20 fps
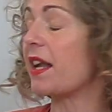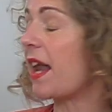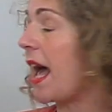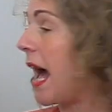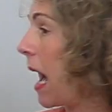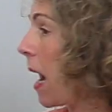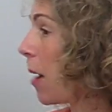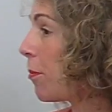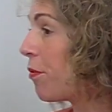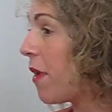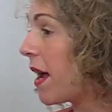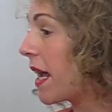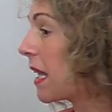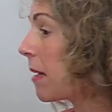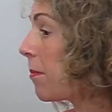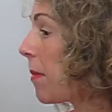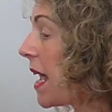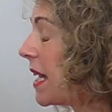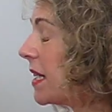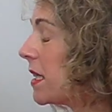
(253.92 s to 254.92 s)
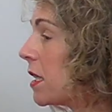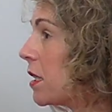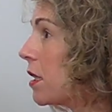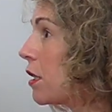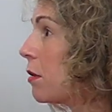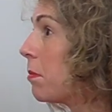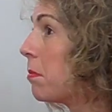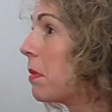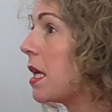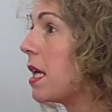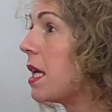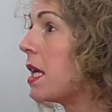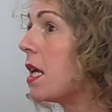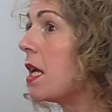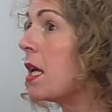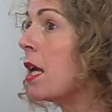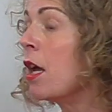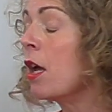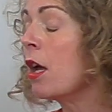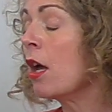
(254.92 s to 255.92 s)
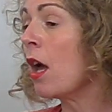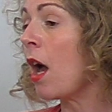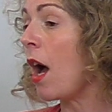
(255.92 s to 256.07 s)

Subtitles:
an app recommended to me,